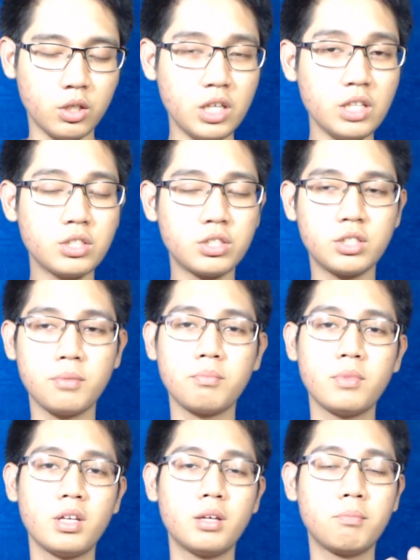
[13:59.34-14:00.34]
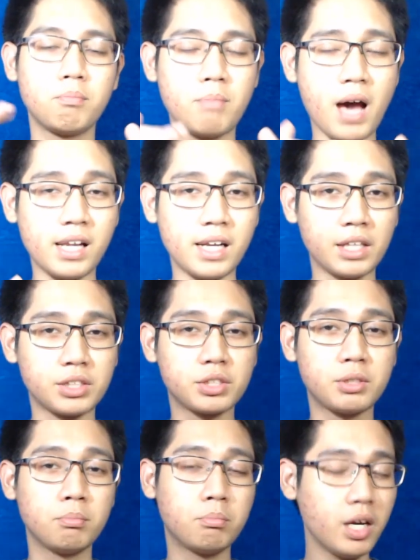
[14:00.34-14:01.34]
is
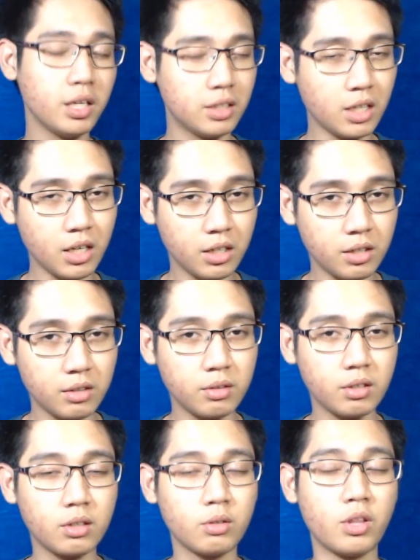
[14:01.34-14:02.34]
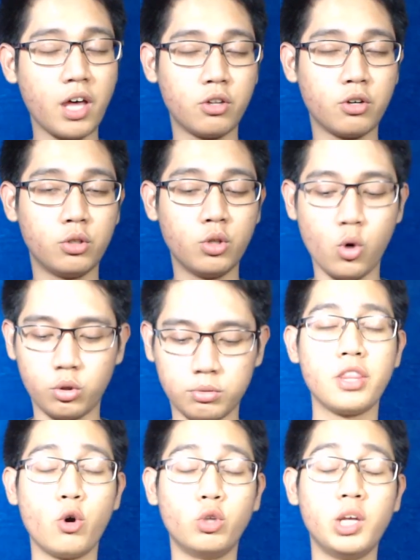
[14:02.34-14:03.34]
balanced by the leather
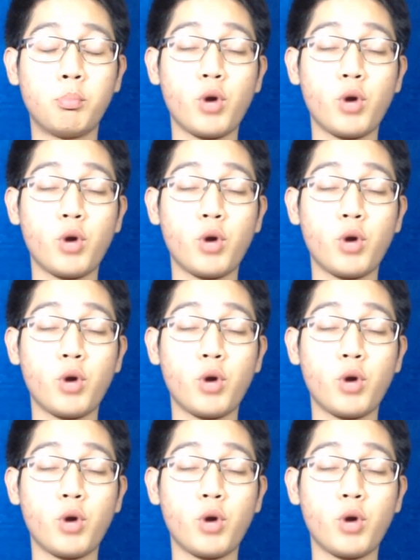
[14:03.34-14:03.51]
note. The only